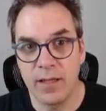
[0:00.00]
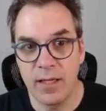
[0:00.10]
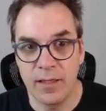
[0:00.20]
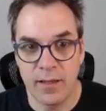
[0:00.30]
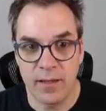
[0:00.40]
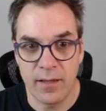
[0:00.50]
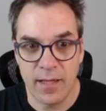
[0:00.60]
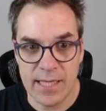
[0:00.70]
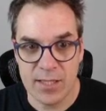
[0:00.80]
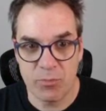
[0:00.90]
in
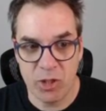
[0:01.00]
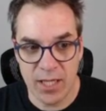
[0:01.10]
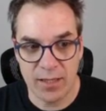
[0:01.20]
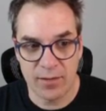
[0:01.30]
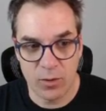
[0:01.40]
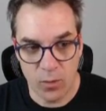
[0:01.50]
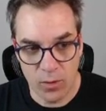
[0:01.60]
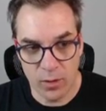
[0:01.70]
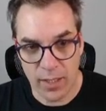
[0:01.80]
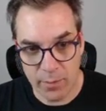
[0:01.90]
ASP.NET
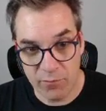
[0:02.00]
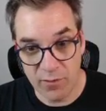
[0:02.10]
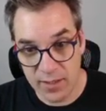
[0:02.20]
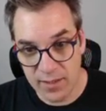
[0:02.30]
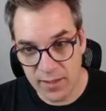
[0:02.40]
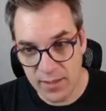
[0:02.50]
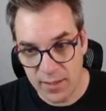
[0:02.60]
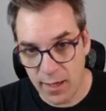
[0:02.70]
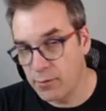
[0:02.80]
Core MVC,